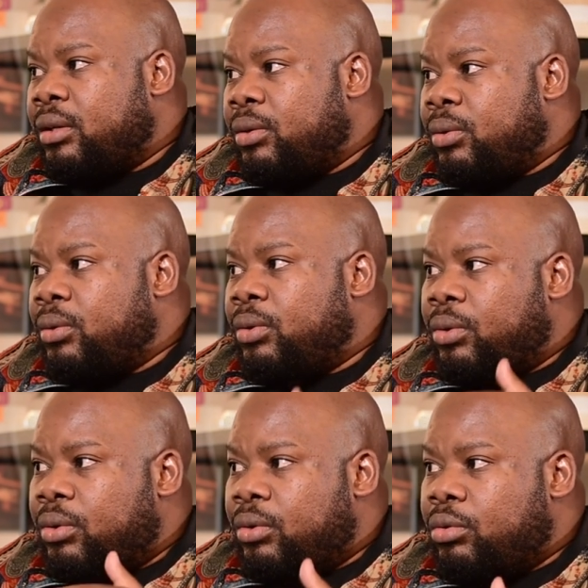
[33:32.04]
You, you,
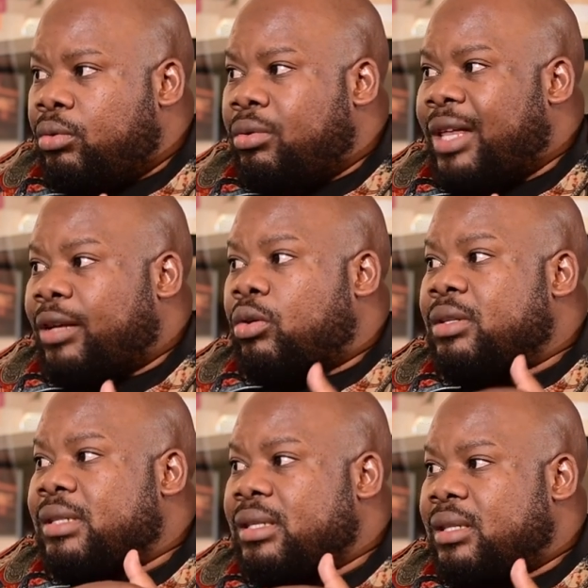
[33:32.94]
you, you're that
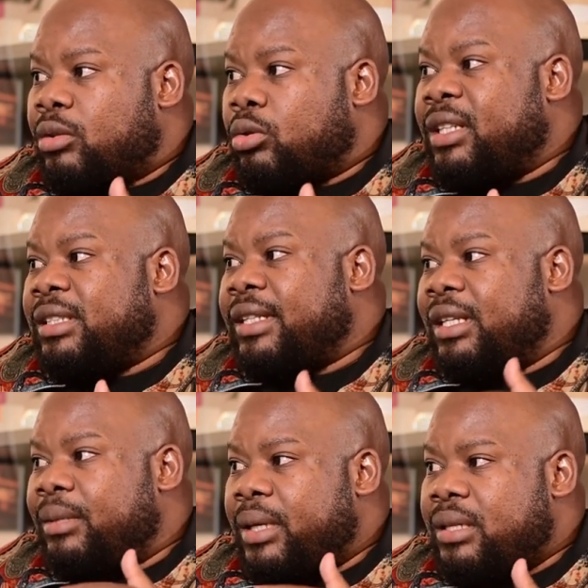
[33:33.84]
consistent. On a
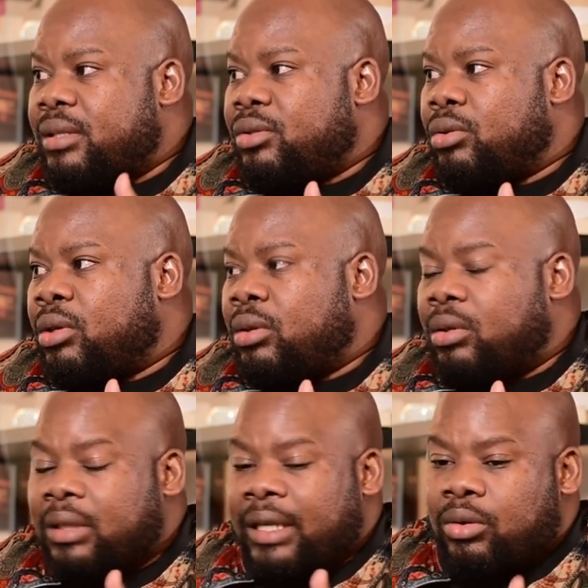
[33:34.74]
daily basis, you're
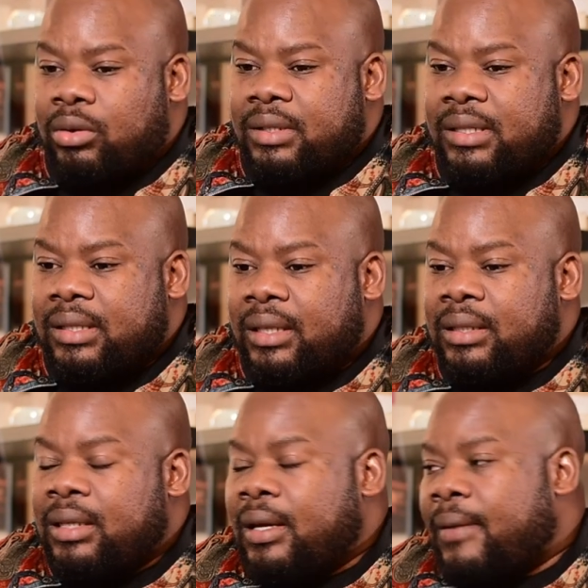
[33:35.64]
that
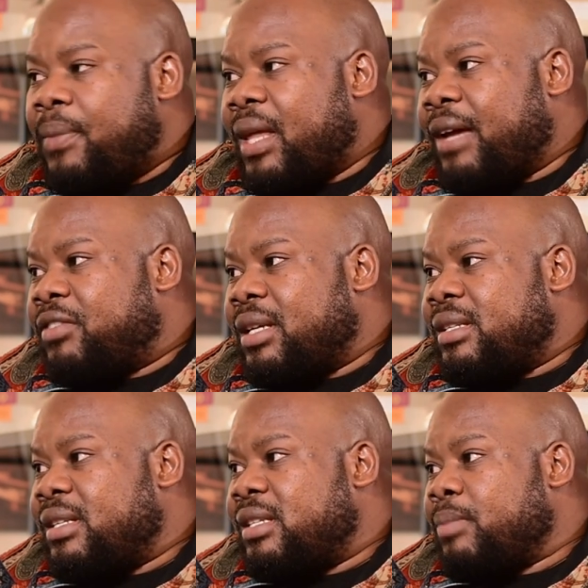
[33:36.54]
consistent after
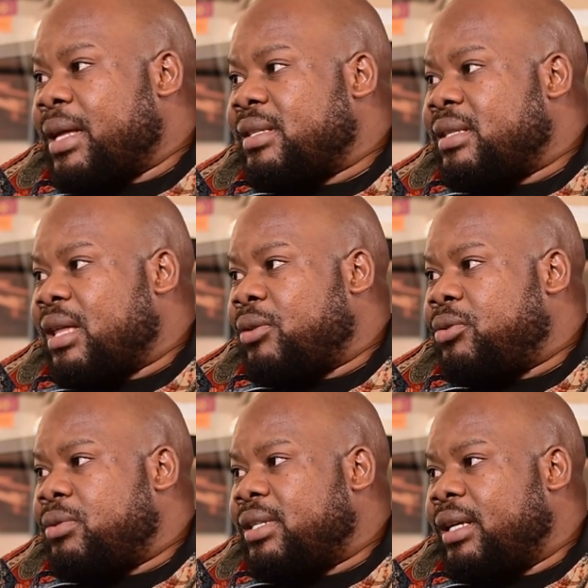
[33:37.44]
six months now
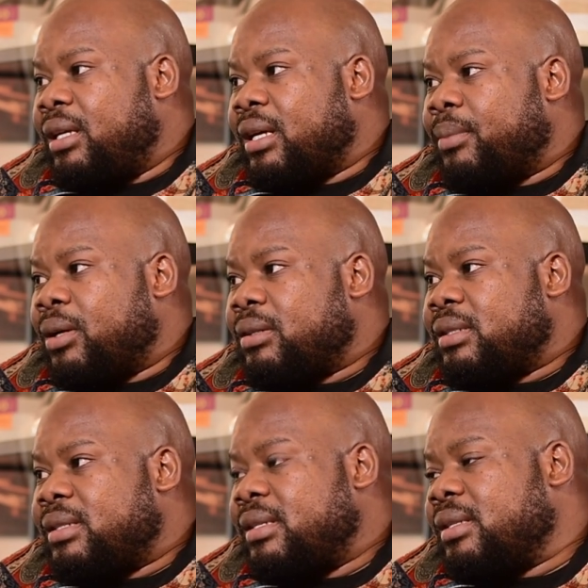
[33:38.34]
you're selling
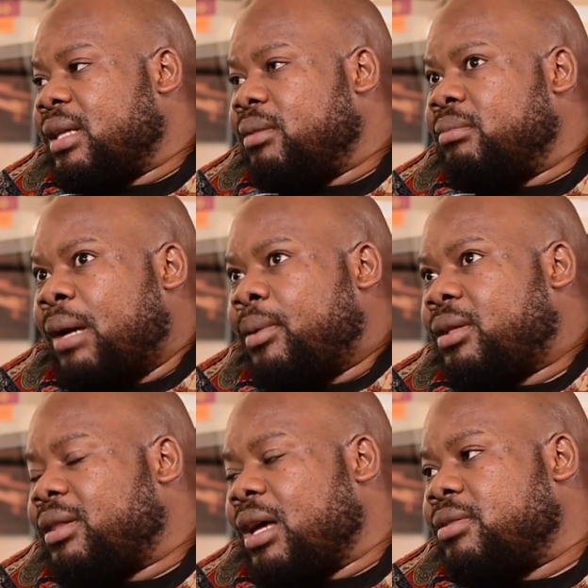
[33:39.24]
about six
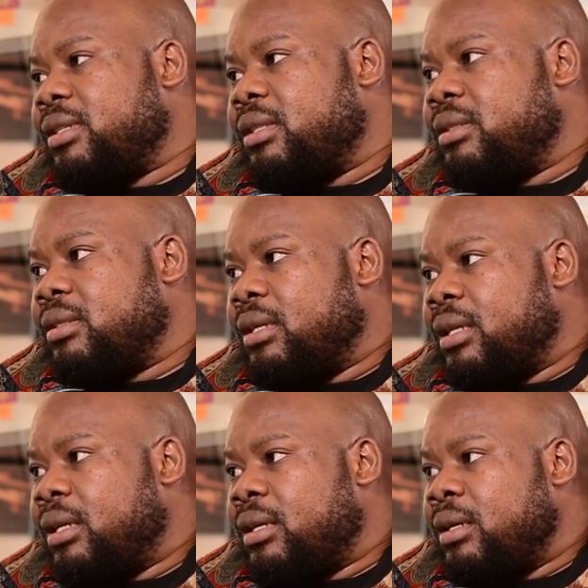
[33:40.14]
about thousand
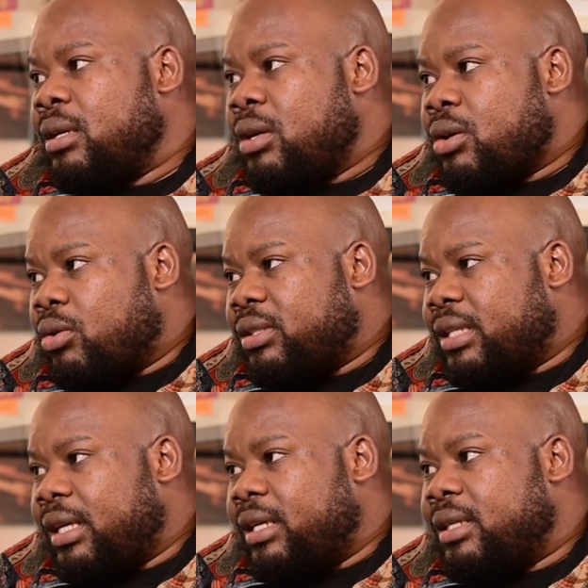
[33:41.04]
uh,
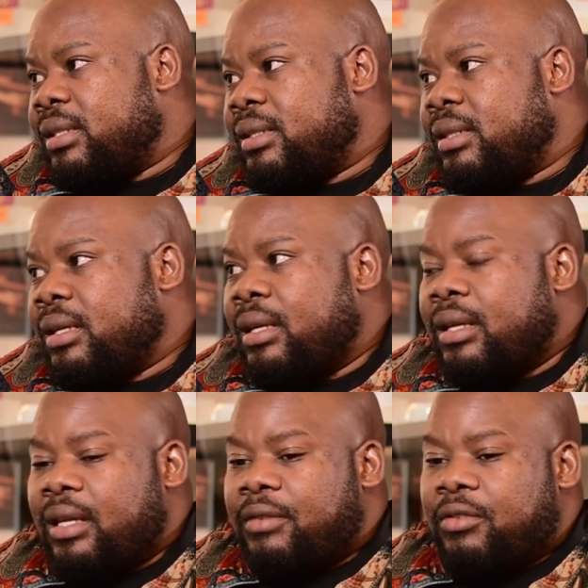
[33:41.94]
containers
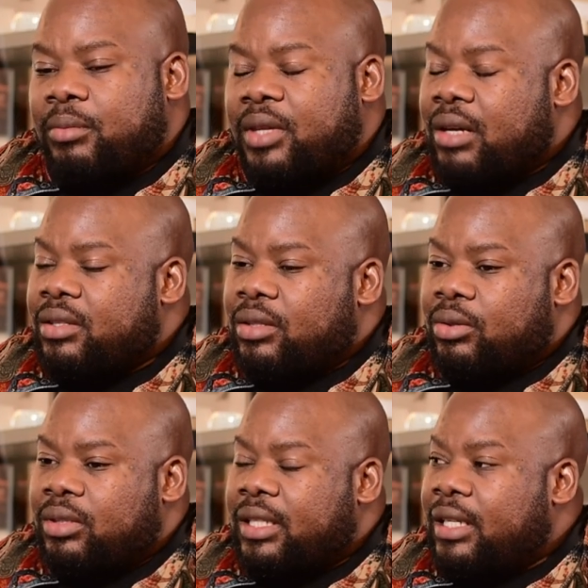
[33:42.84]
then from 1000
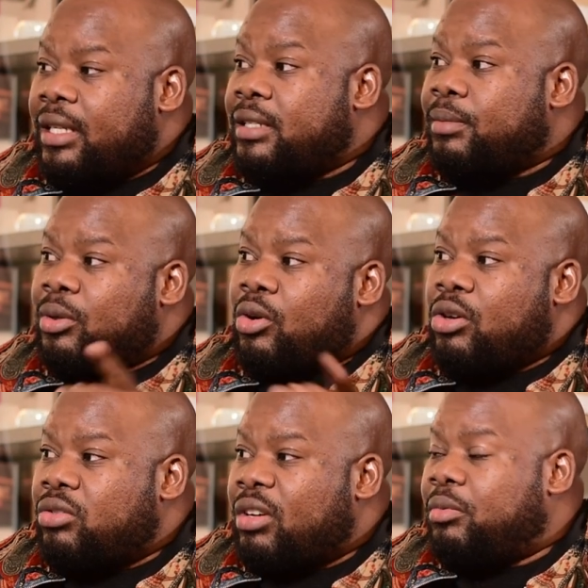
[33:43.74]
containers
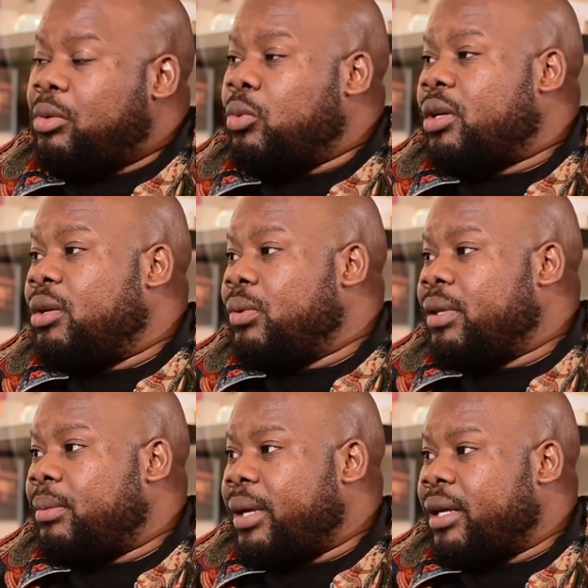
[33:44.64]
because you have been working
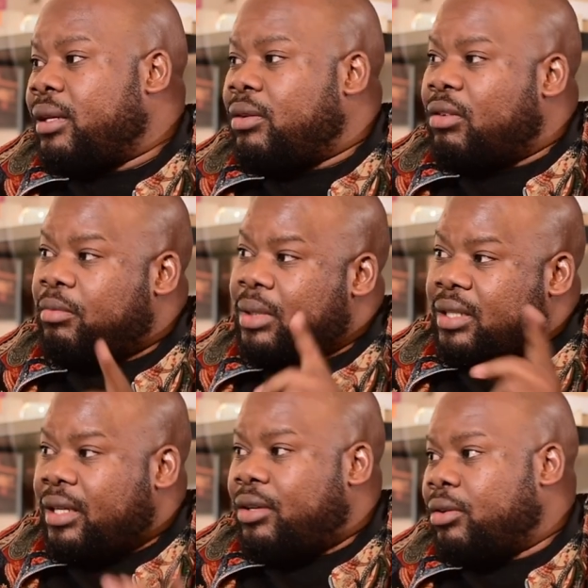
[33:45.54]
with a bank you have been
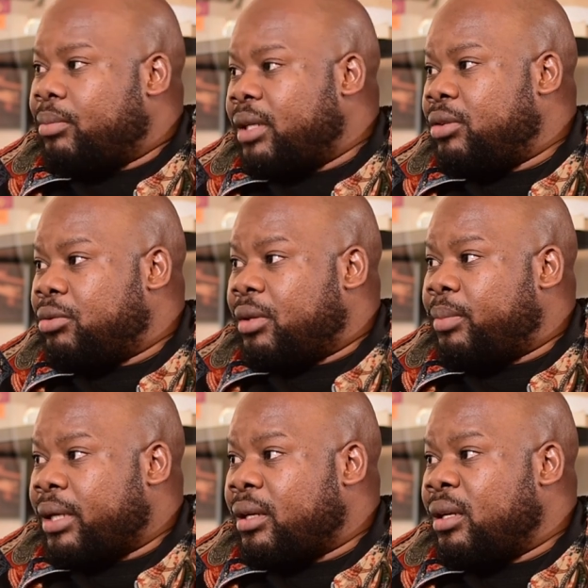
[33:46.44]
taking your money to the
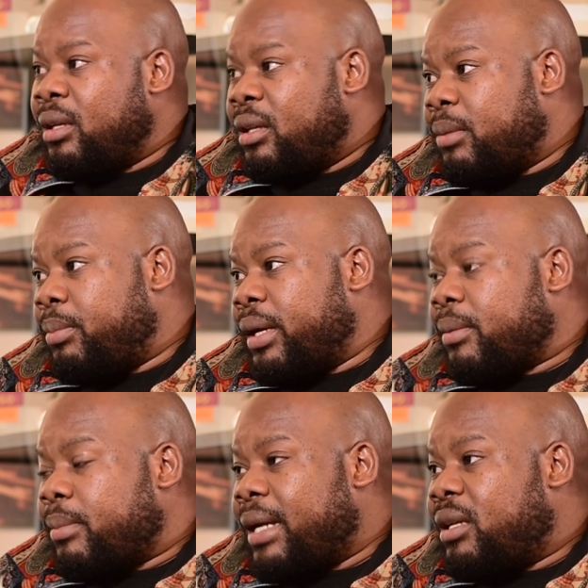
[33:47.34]
bank mm -hmm. the bank
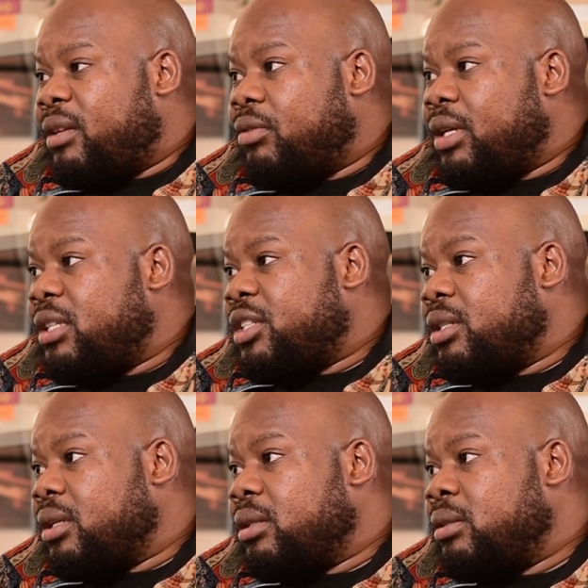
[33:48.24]
might give you
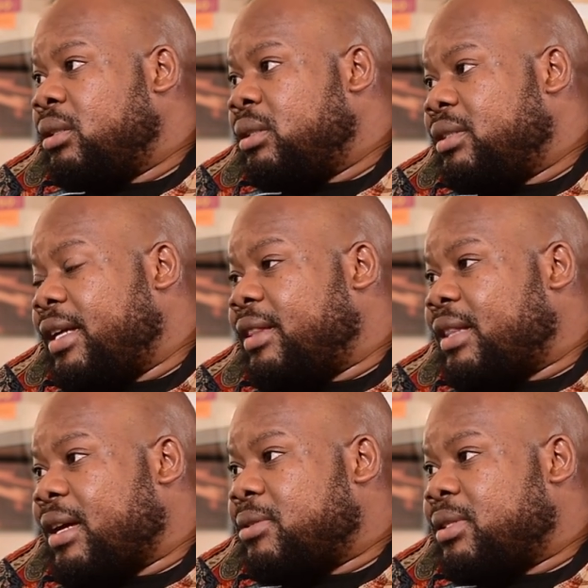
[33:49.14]
additional
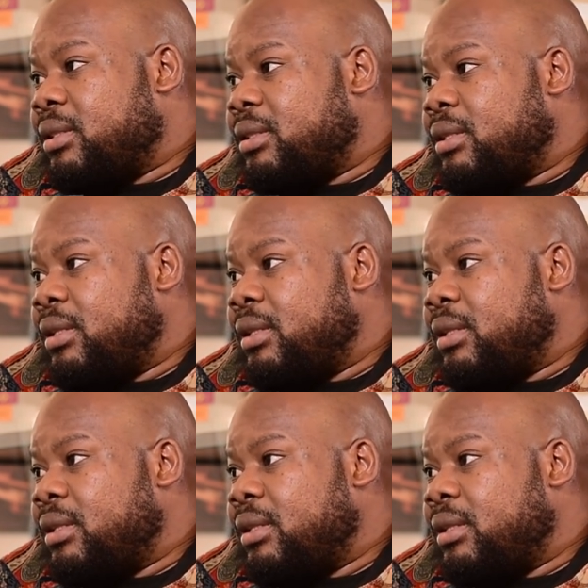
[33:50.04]
10000 mm-hmm.